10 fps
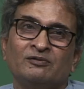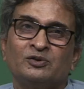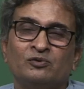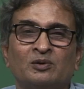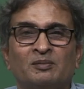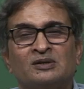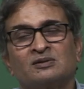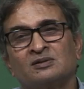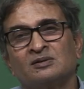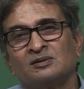which we
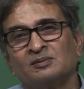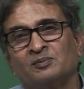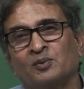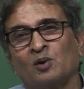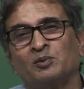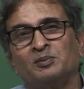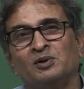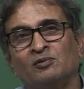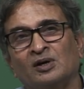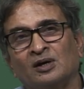must probably
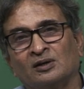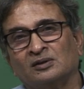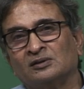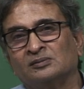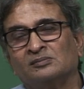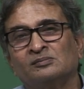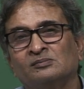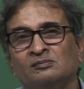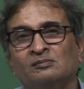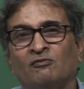work
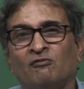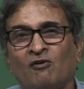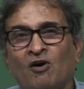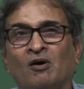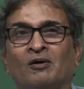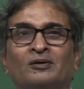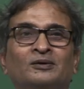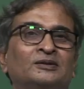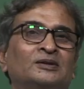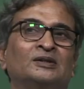for
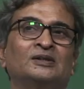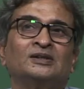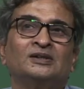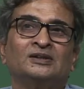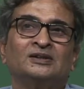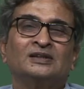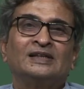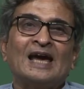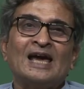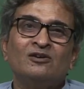is
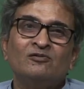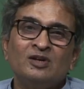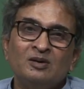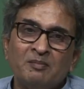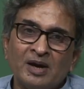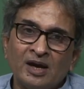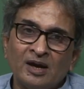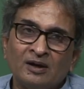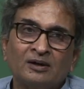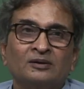can we
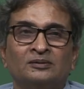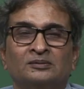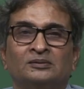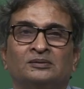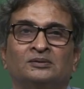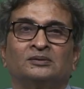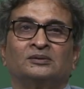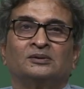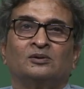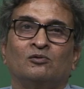make
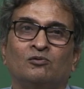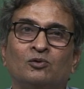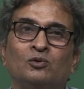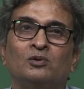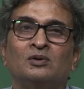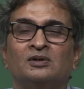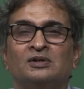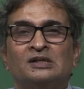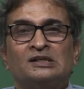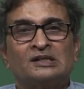wool
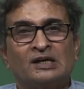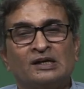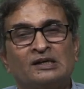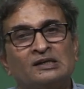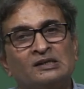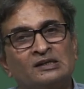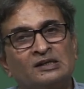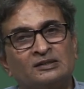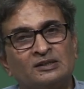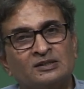shrink
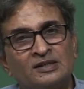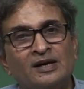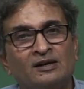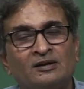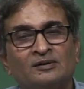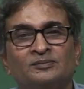resistant.